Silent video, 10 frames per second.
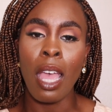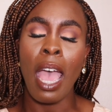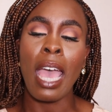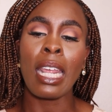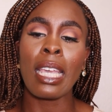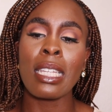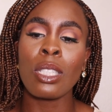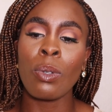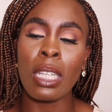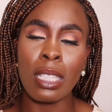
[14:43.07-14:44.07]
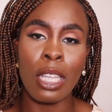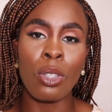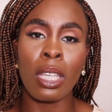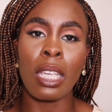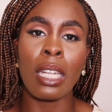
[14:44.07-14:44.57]
And I guess to an extent,
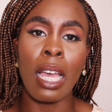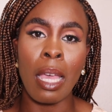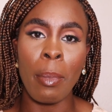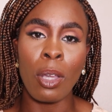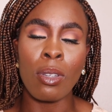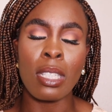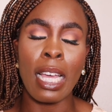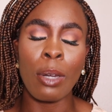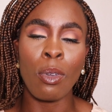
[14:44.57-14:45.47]
you can lie about your salary